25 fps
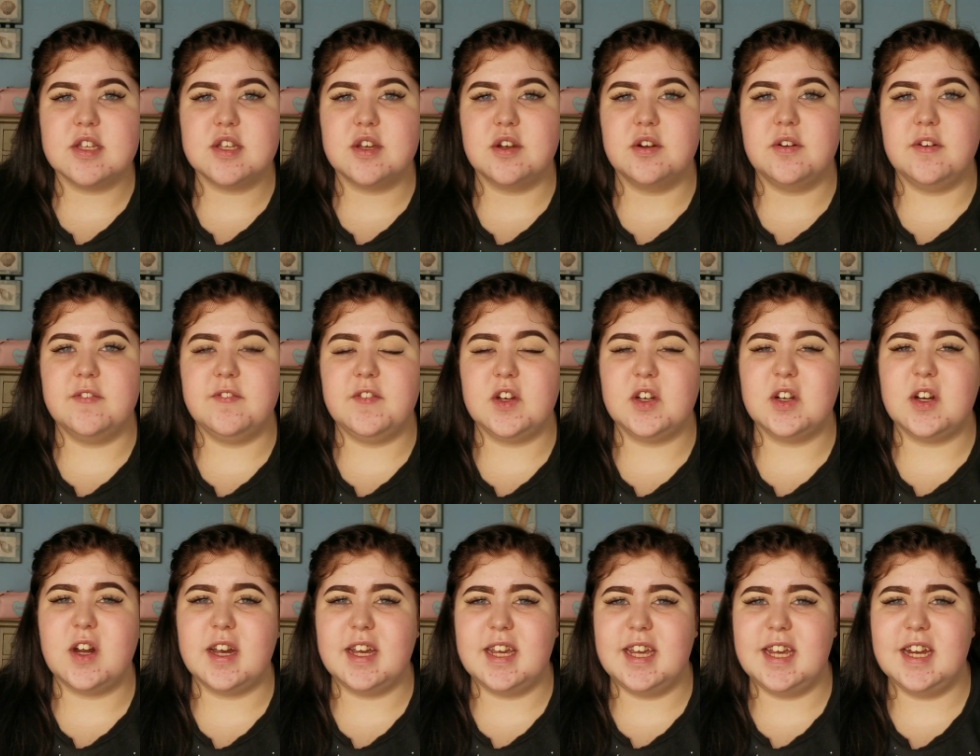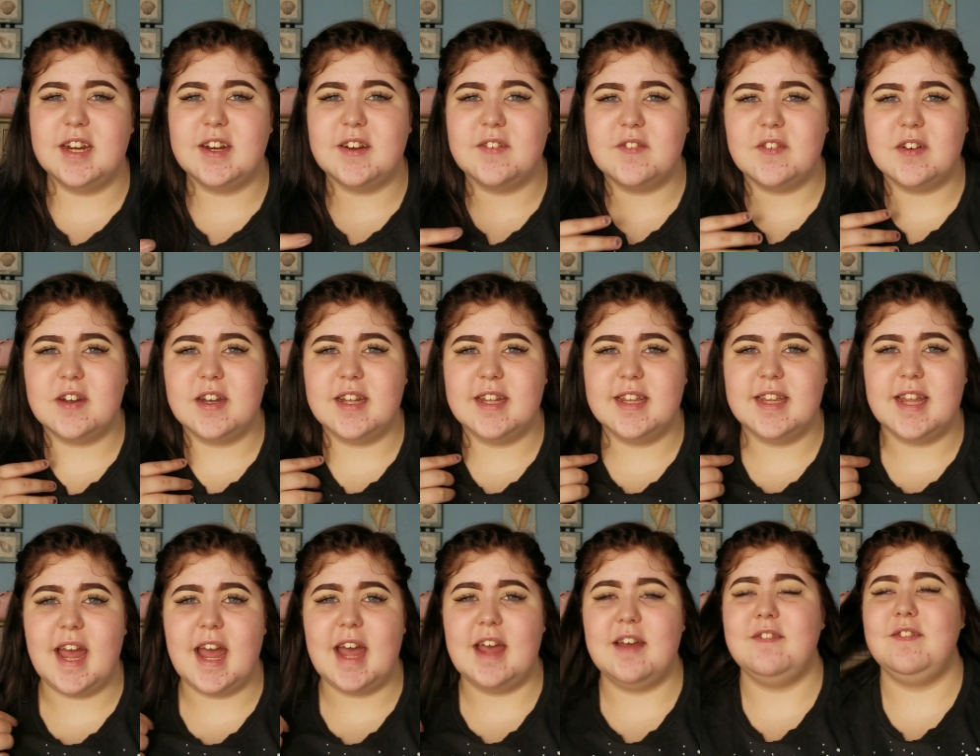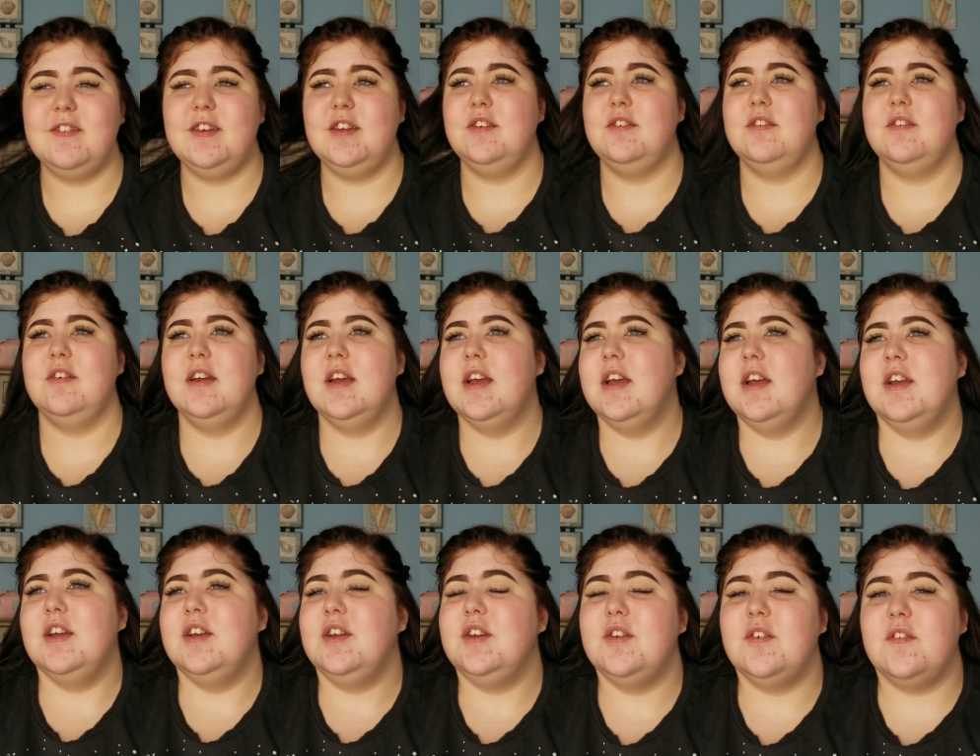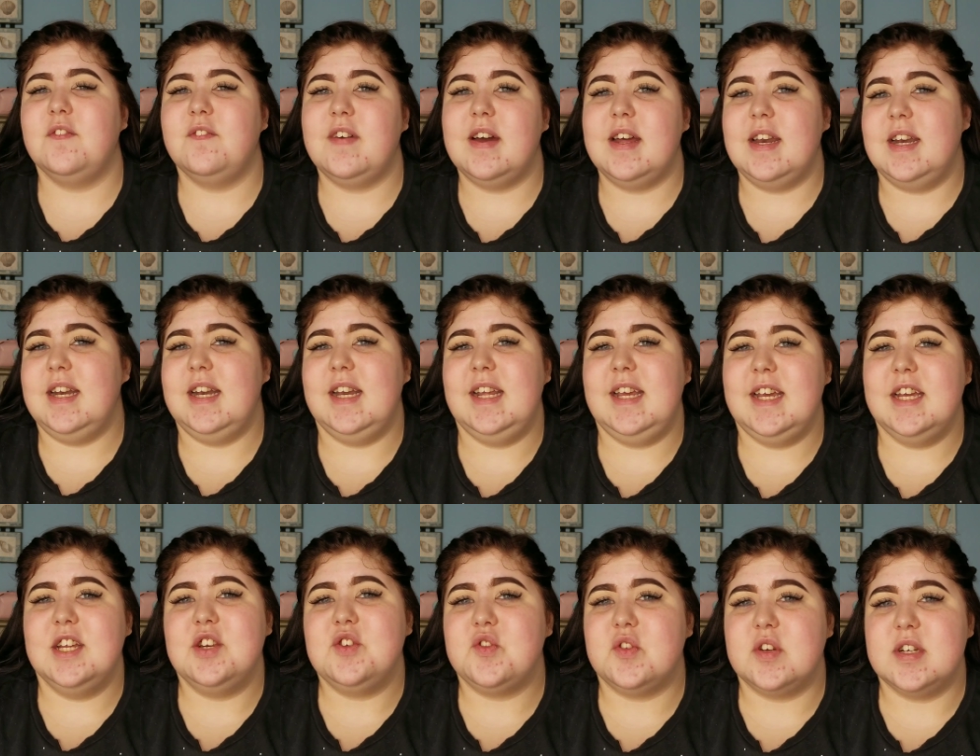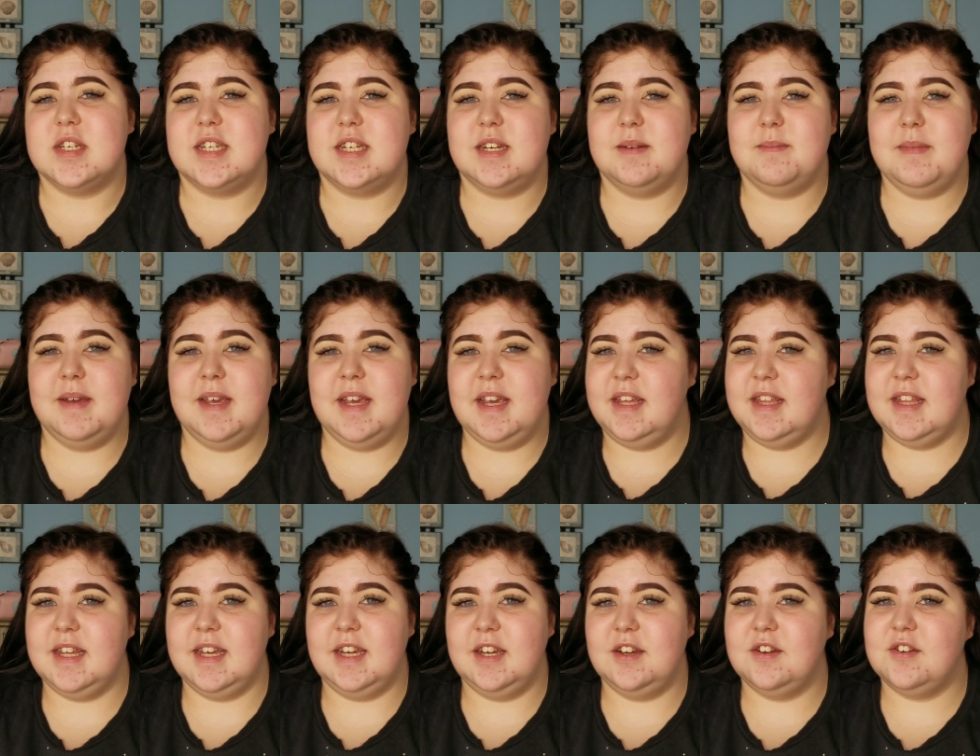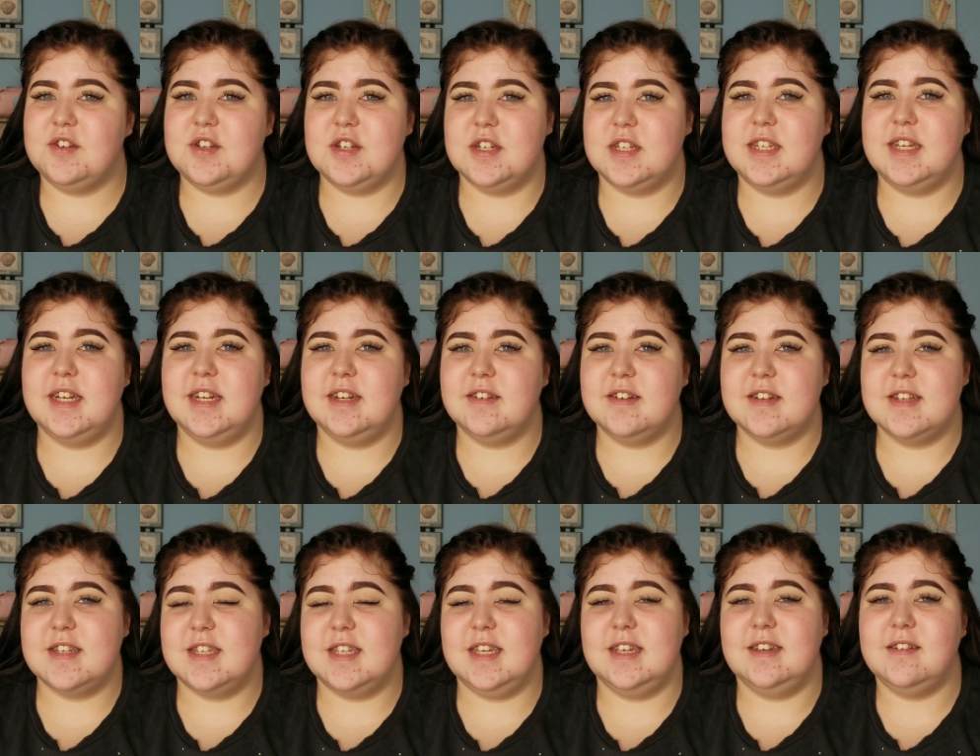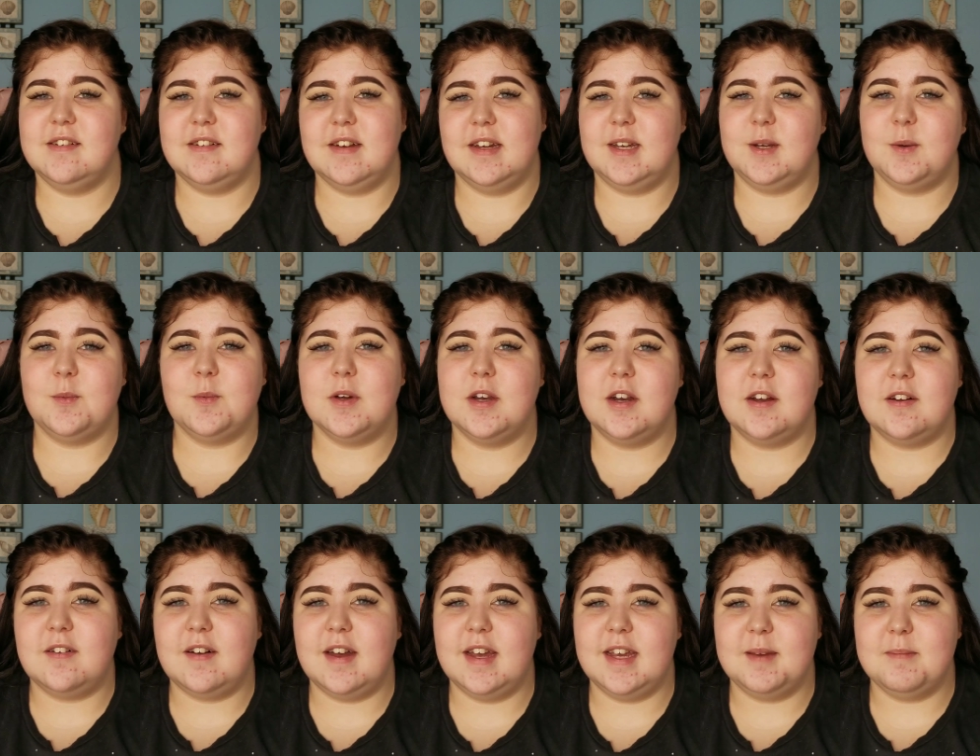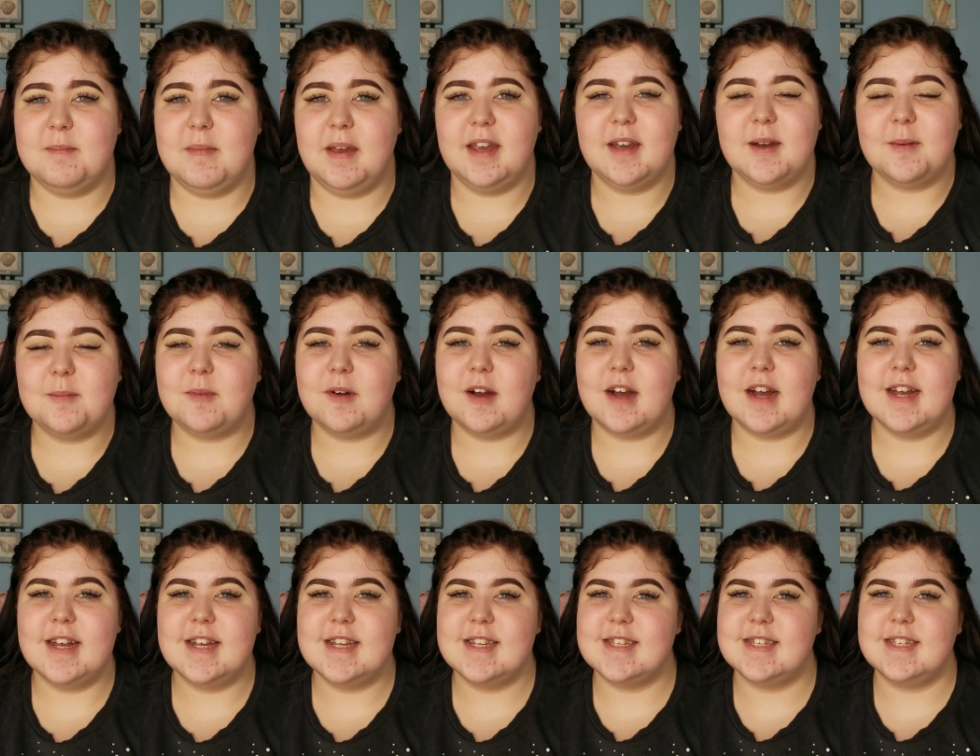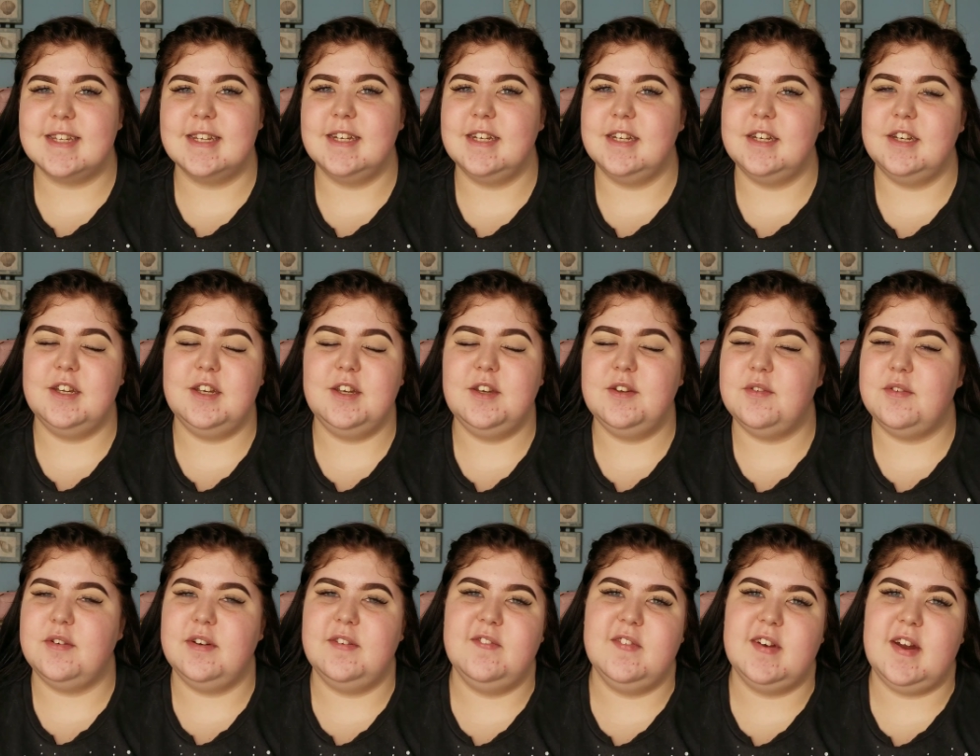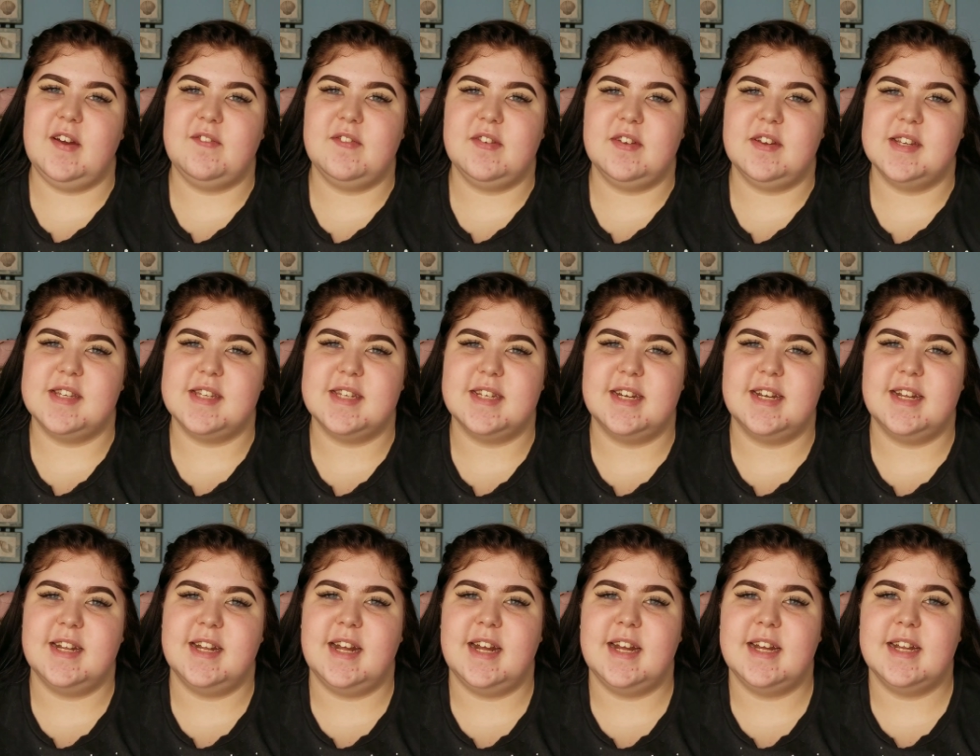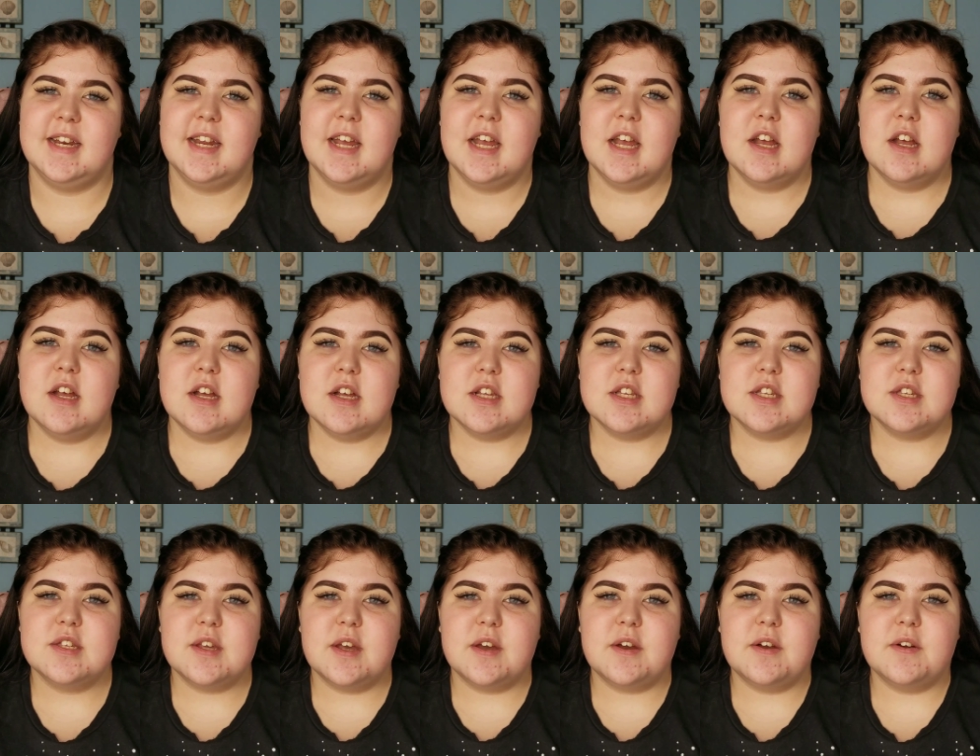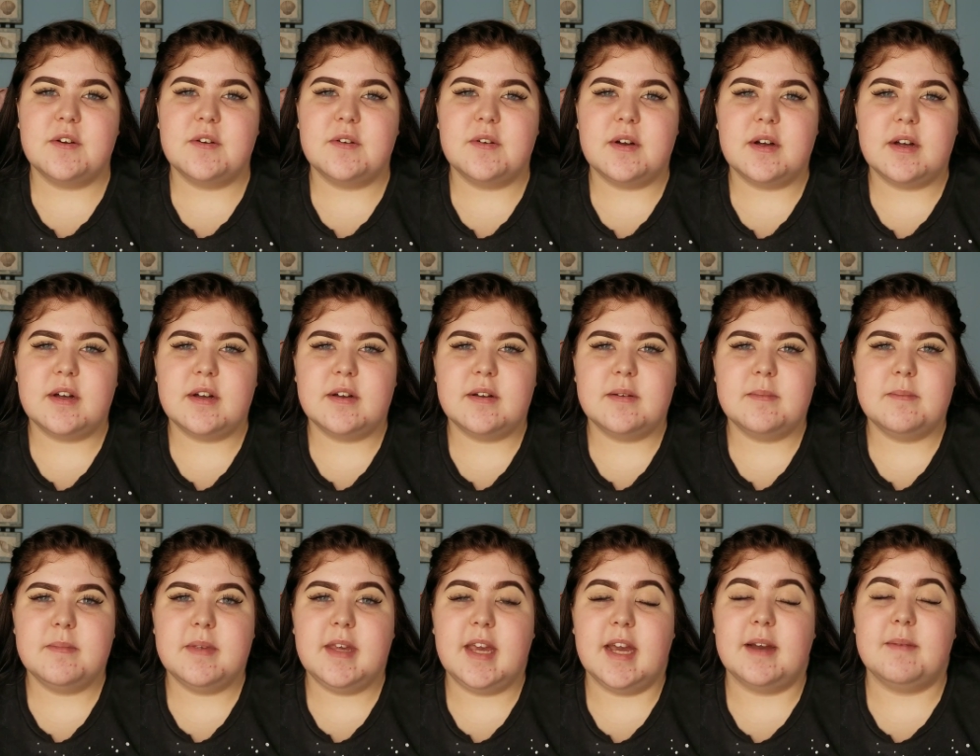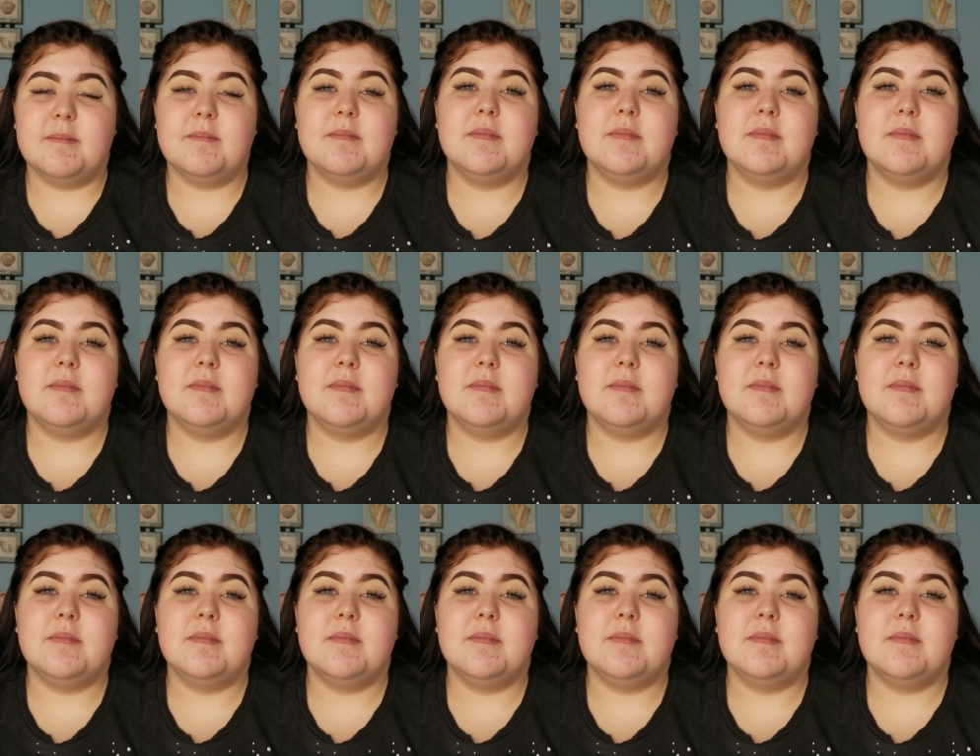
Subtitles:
So if you're not here for any of that, if you don't find any interest in me, that you're just here to see like what I like makeup wise, then you don't even have to listen to that. So yeah,